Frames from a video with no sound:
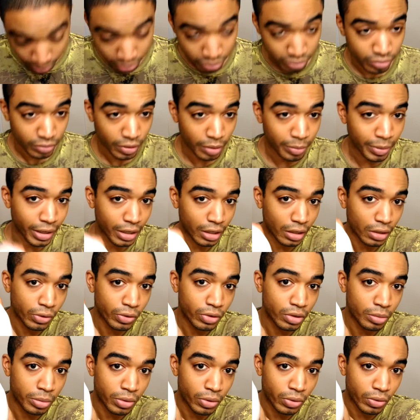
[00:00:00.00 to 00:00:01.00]
and I'm not going to
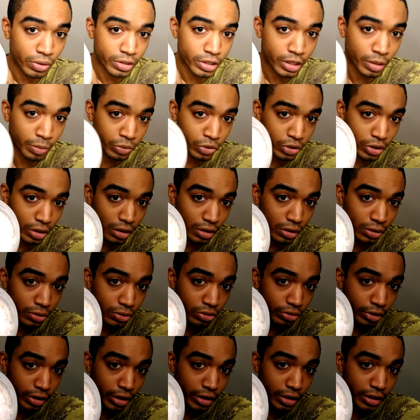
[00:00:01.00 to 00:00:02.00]
load in a bowl this time, I'm just going to load
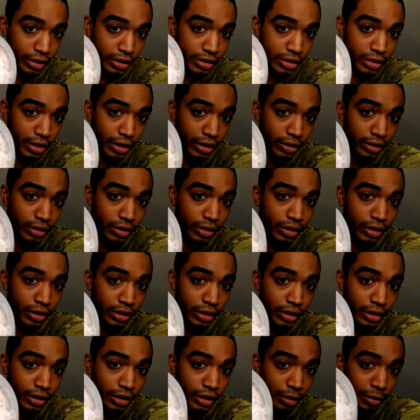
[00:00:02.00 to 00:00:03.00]
directly in a container.
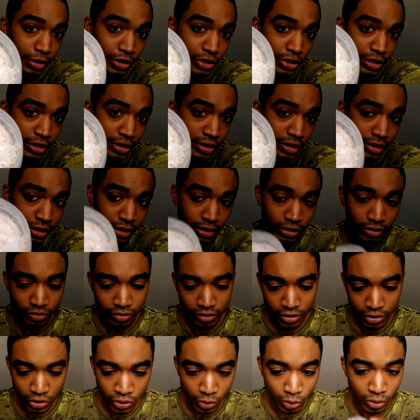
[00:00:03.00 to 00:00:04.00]
As you can see,
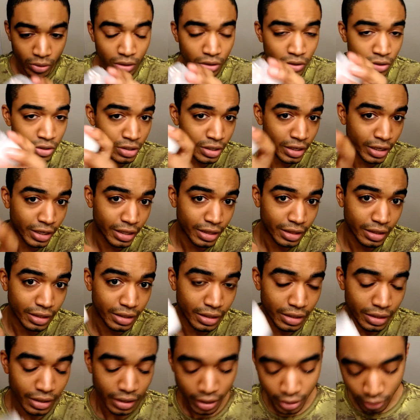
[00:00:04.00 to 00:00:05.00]
it sort of looks like
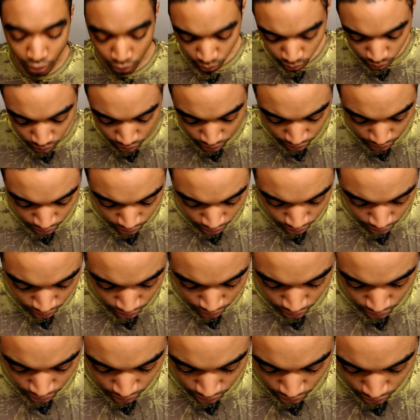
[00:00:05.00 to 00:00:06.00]
the other one.
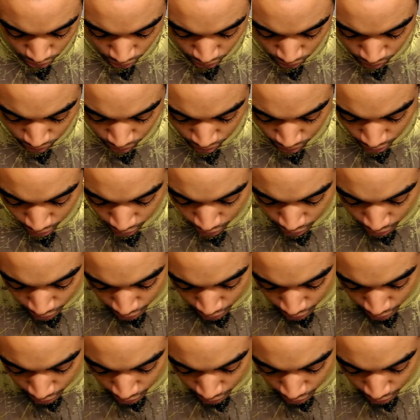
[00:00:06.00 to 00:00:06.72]
So, yeah.